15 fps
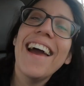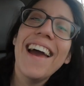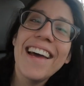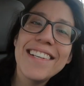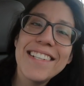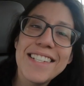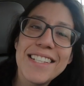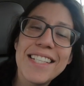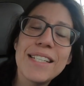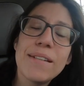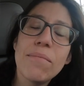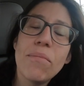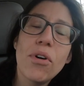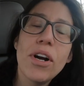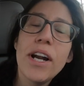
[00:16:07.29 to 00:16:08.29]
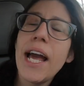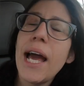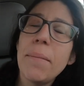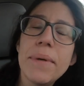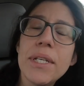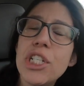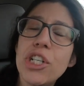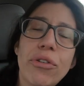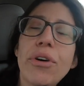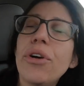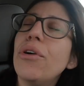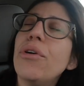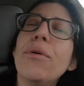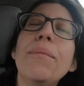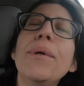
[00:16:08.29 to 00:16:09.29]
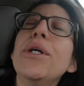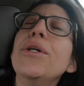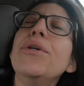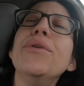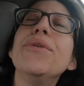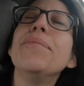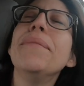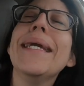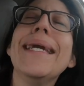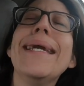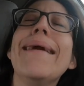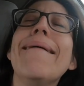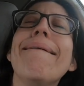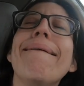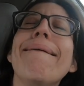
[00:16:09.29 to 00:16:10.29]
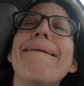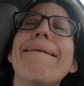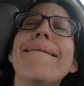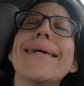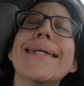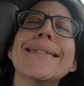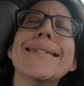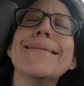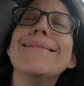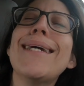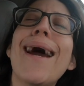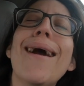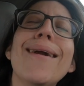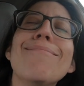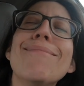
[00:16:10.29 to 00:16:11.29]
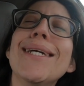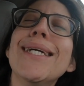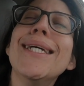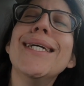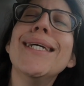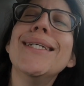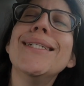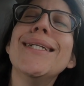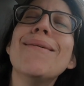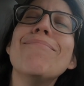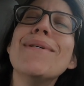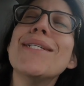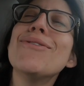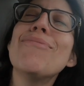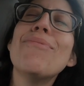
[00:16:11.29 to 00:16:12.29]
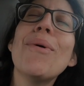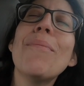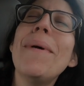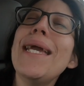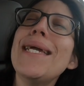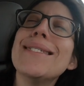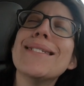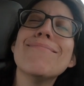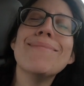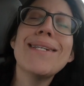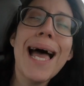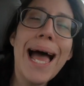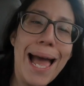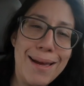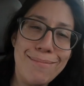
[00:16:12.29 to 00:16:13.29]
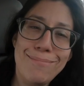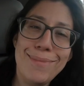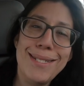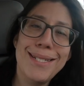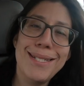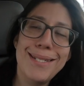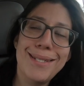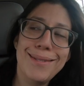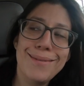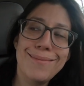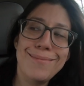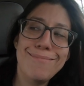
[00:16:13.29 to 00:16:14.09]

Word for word: and just more in a happy cheerier mood me because I'm tired of being a miserable bee sometimes.